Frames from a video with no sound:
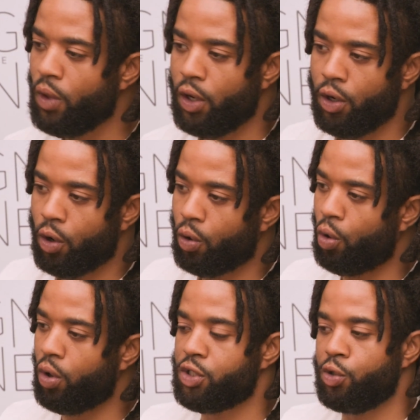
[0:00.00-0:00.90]

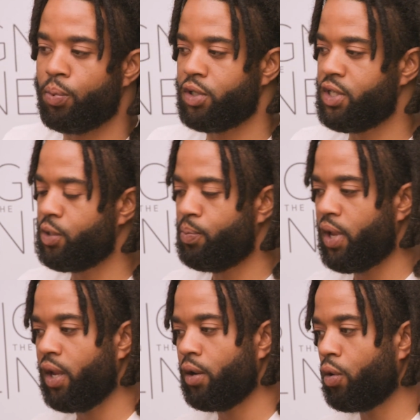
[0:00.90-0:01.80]
going to
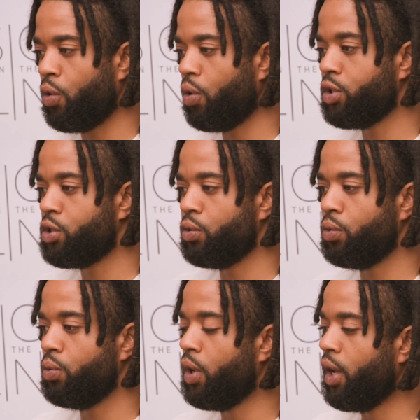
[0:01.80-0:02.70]
participate or going
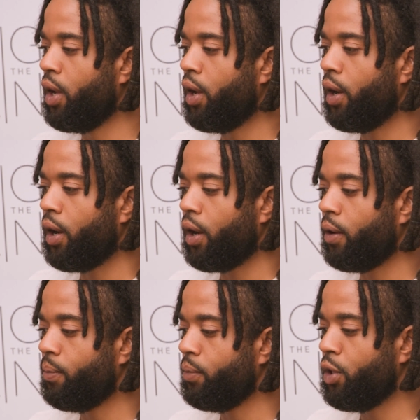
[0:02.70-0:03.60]
to,
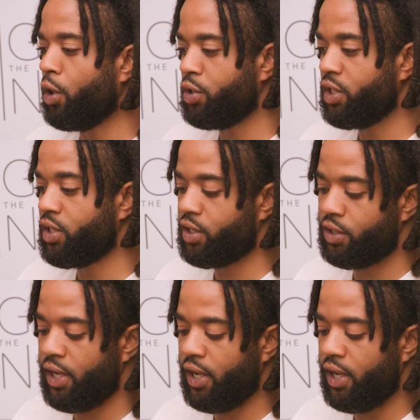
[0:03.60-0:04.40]
just